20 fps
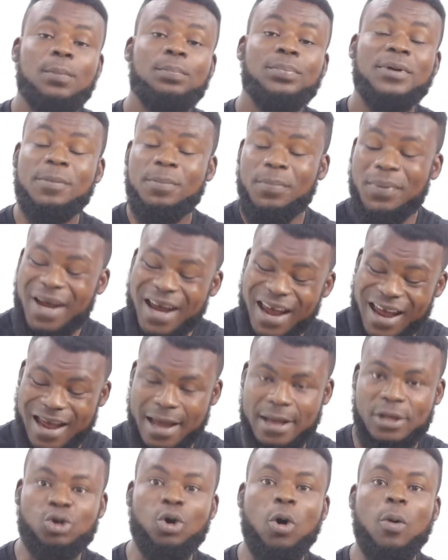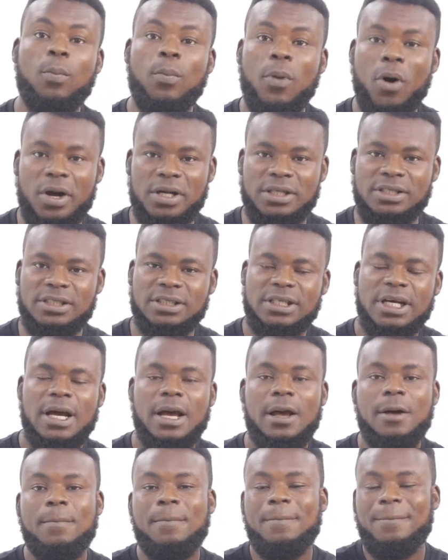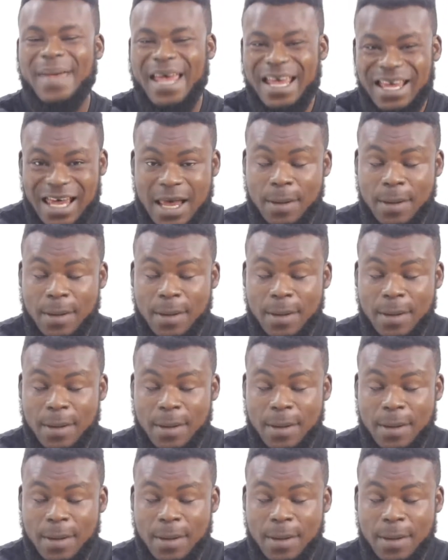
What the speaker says: Prepare your points. Make